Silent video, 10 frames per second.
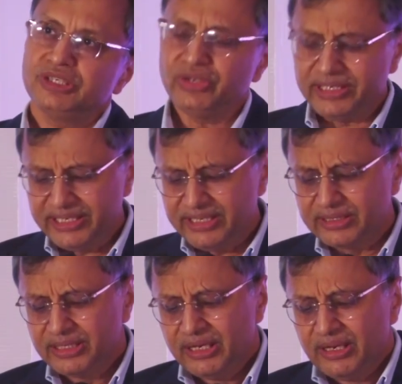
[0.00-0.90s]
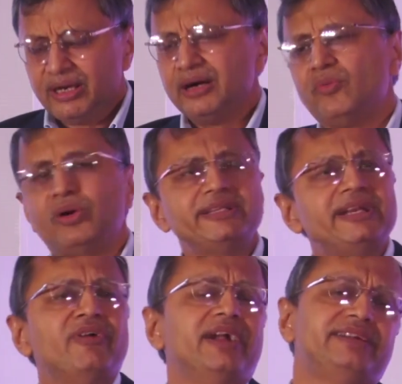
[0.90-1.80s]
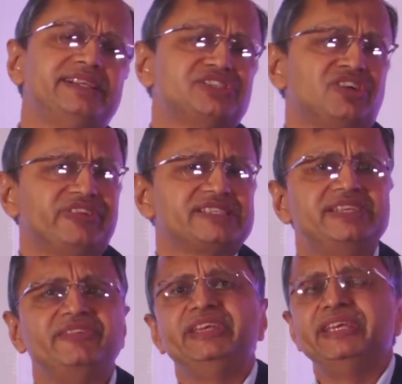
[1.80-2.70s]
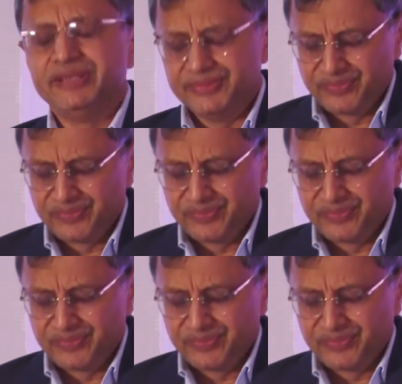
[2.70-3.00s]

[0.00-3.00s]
So I think what are the advantages of SDV?